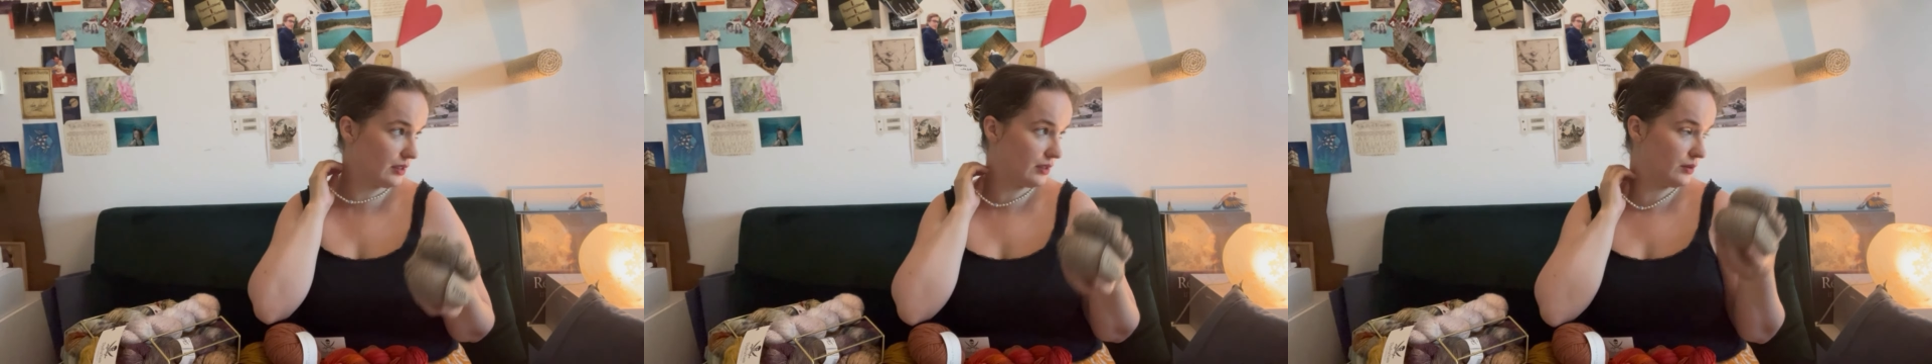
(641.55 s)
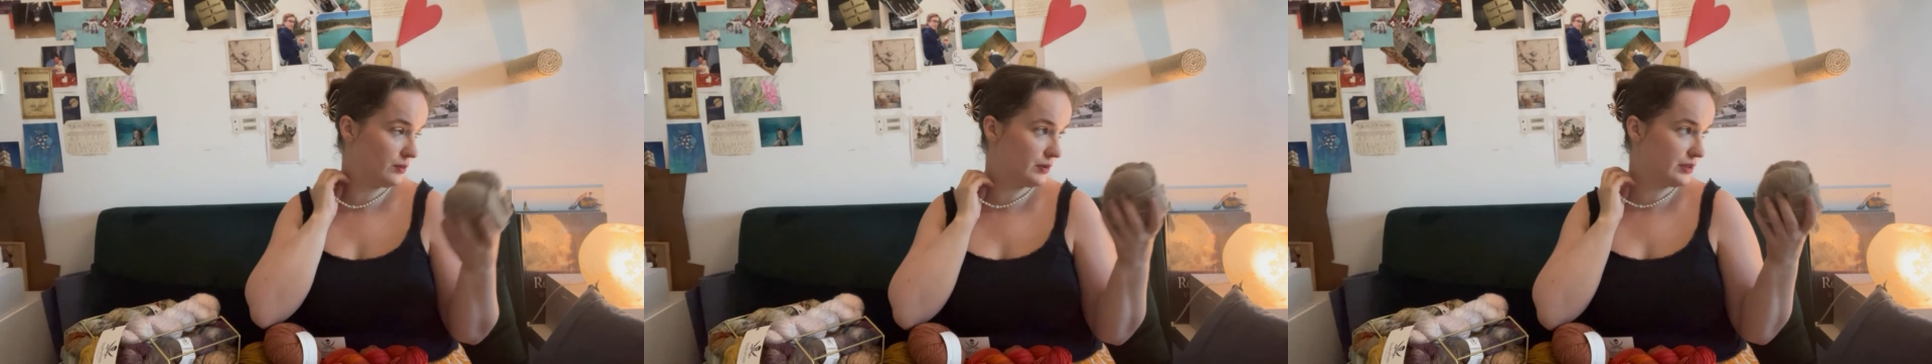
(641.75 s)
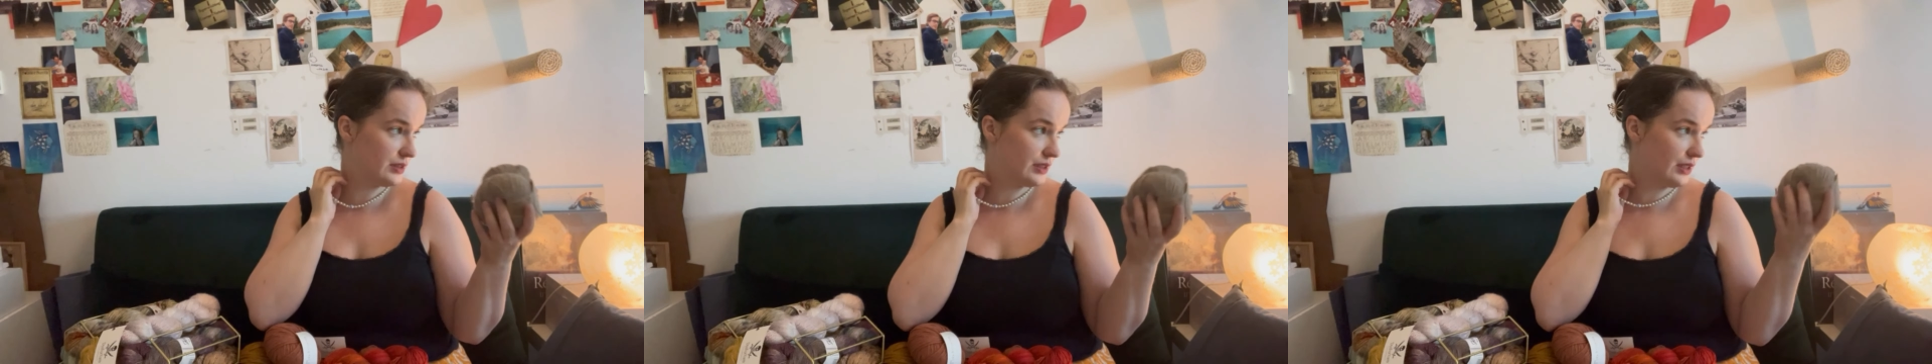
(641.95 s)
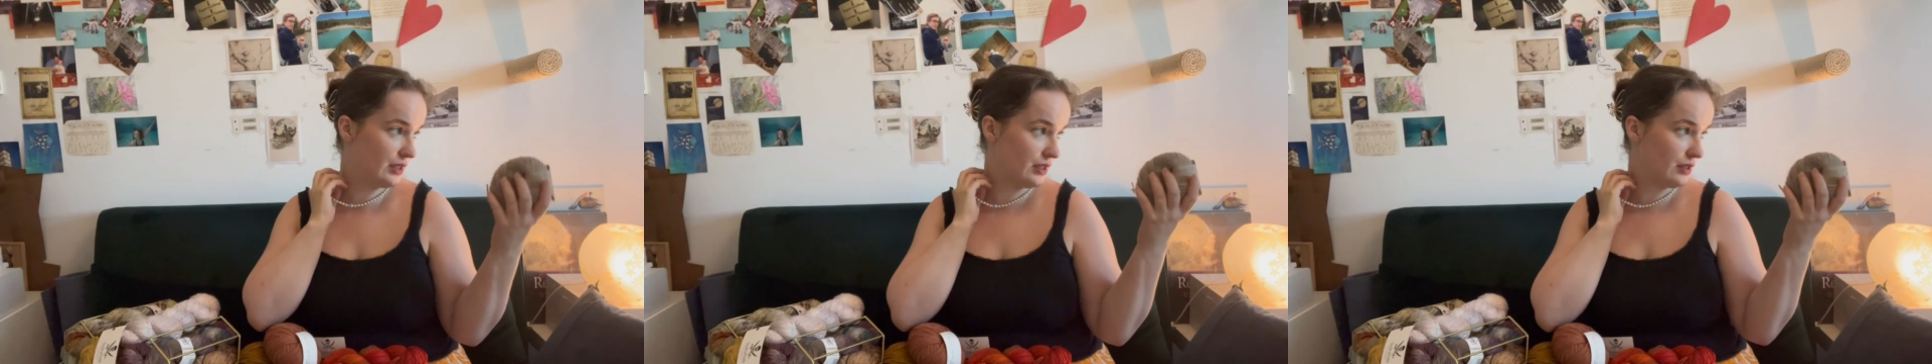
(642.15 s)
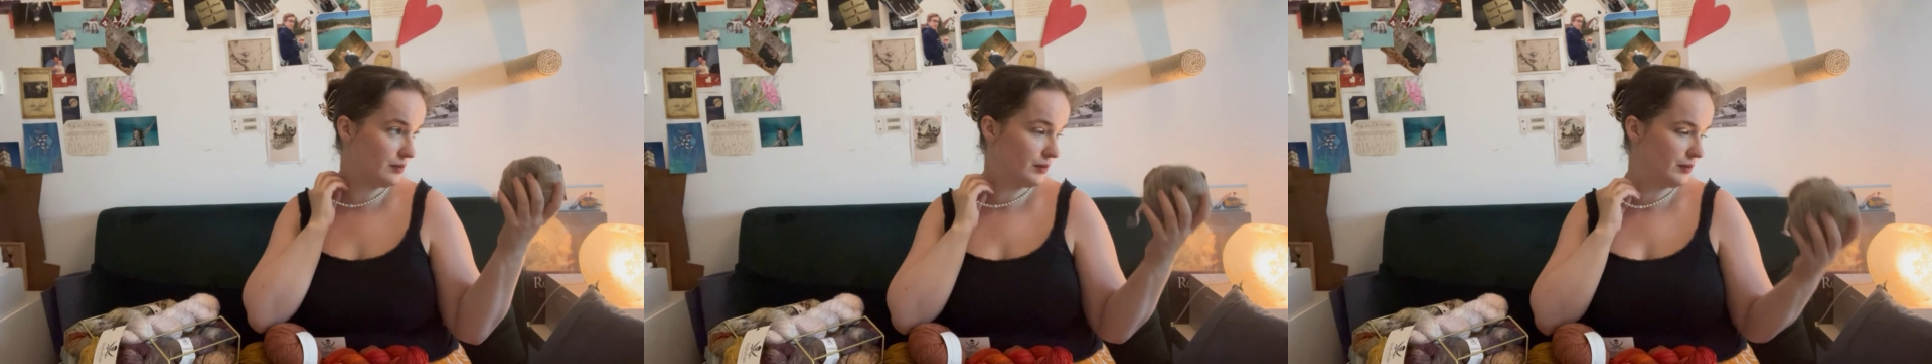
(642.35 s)
you will see a
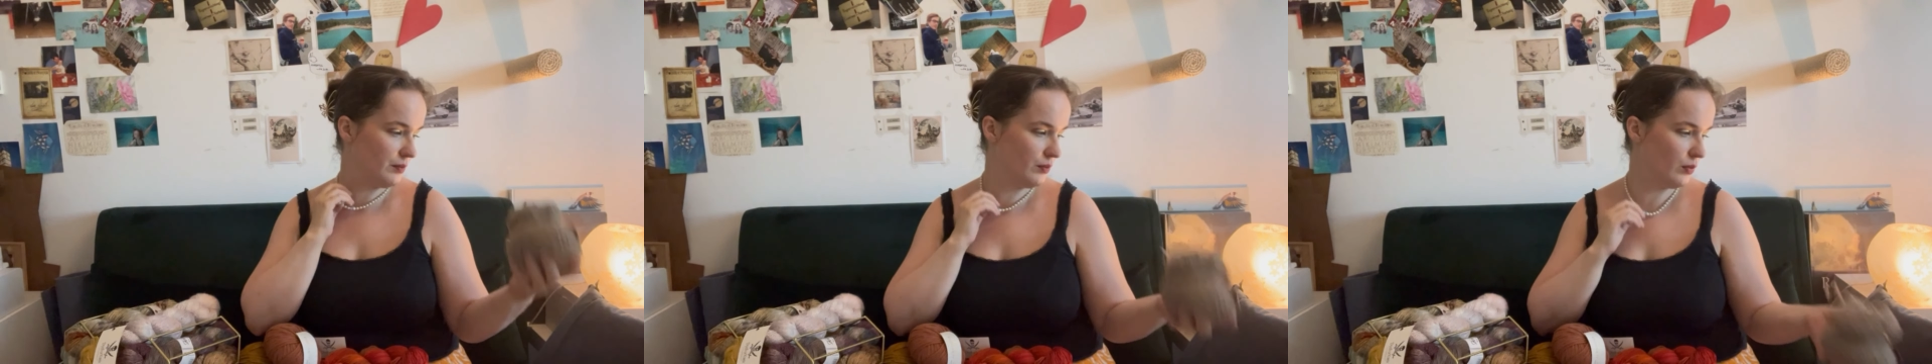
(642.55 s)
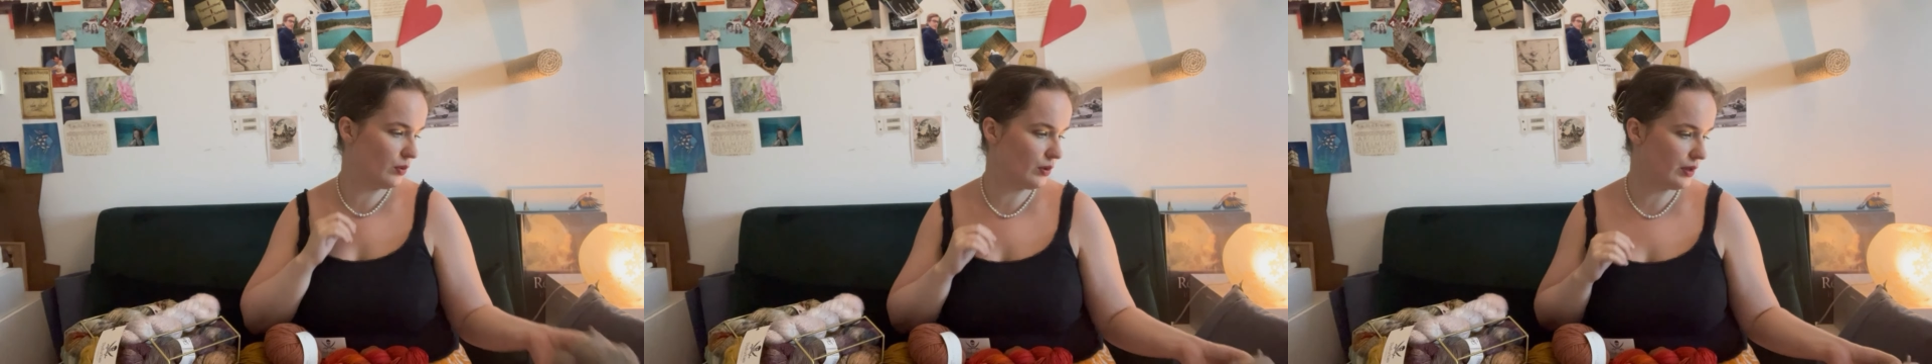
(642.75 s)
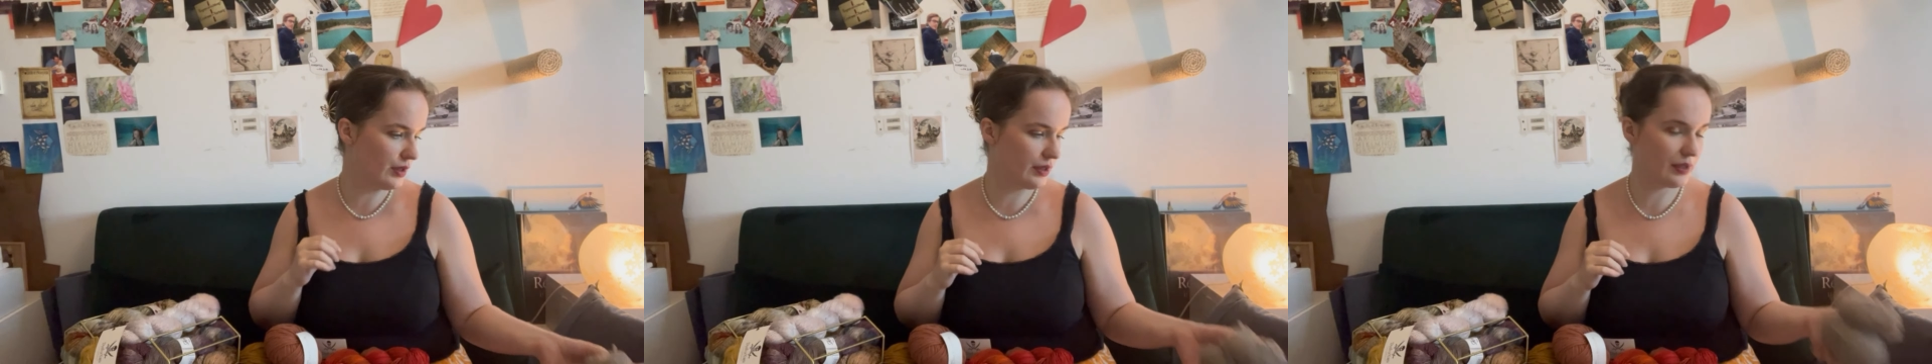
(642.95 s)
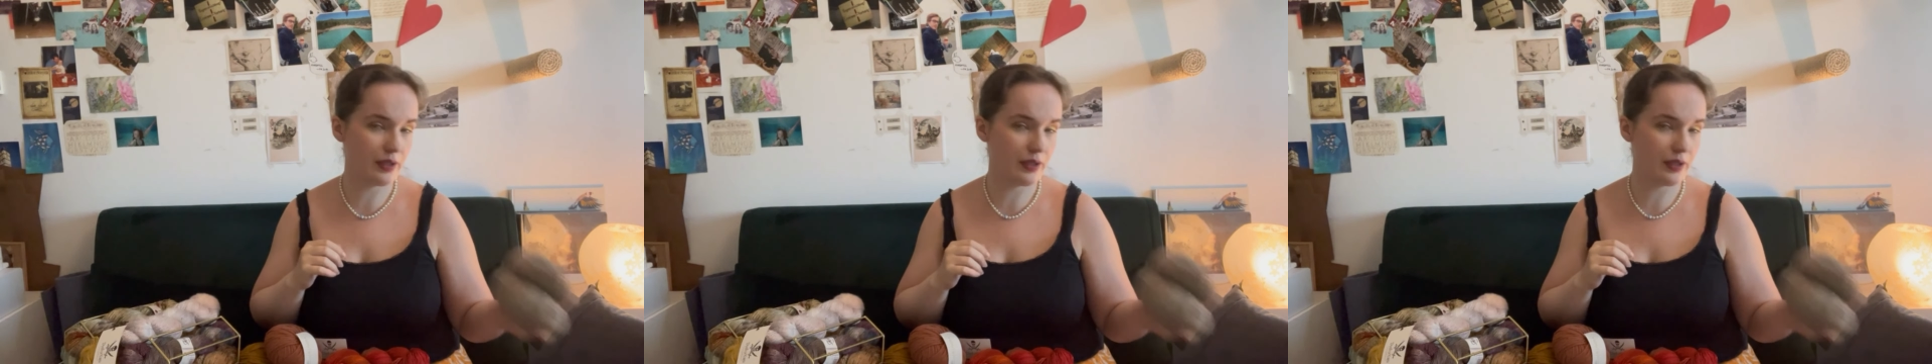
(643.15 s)
little bit more in